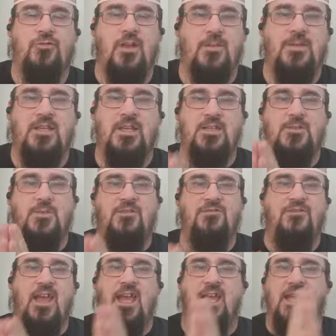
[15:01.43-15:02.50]
I mean, to be
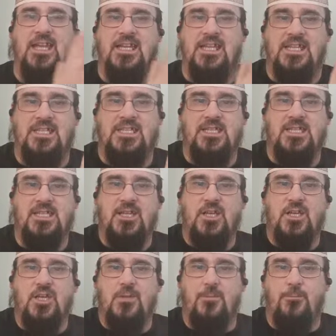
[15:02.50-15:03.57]
fair, it is
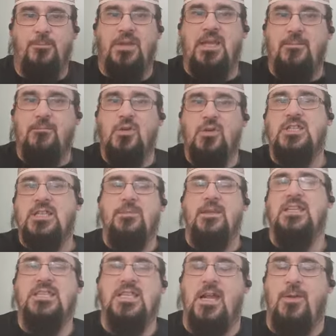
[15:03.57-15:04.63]
being Muslim
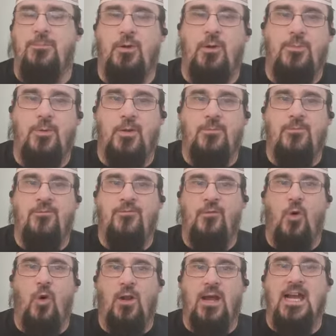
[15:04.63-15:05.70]
isn't a problem
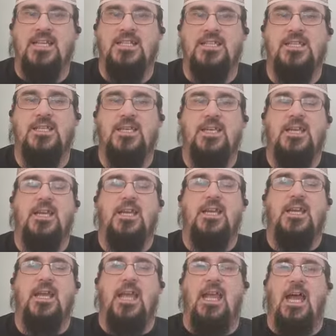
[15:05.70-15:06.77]
for us,
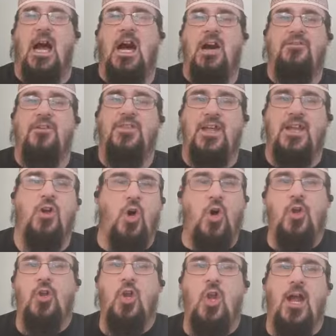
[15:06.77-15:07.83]
other than
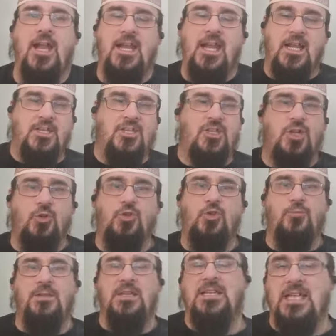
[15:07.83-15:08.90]
online and social
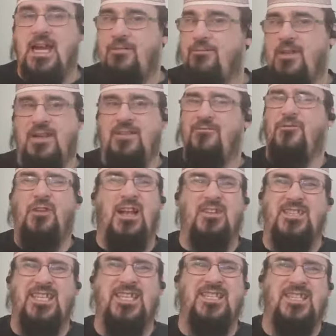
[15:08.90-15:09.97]
media, and, and for our
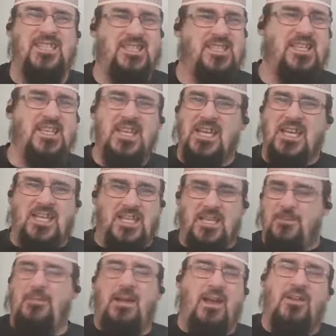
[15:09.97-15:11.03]
sisters. The
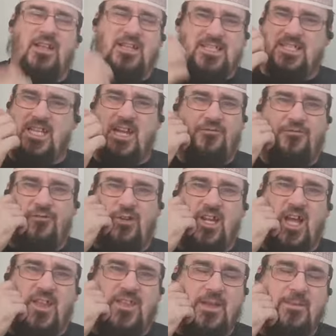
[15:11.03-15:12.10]
amount of
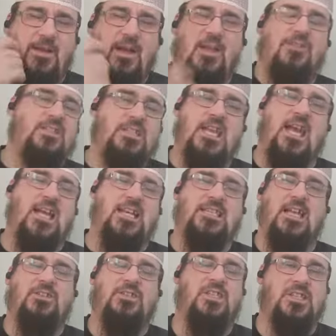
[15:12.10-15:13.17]
astaghfirullah, the amount of attacks
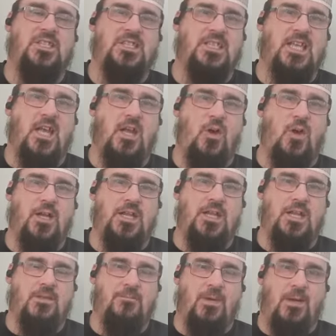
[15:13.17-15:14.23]
our sisters get
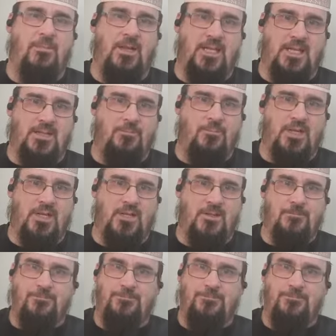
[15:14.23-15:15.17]
in public in Britain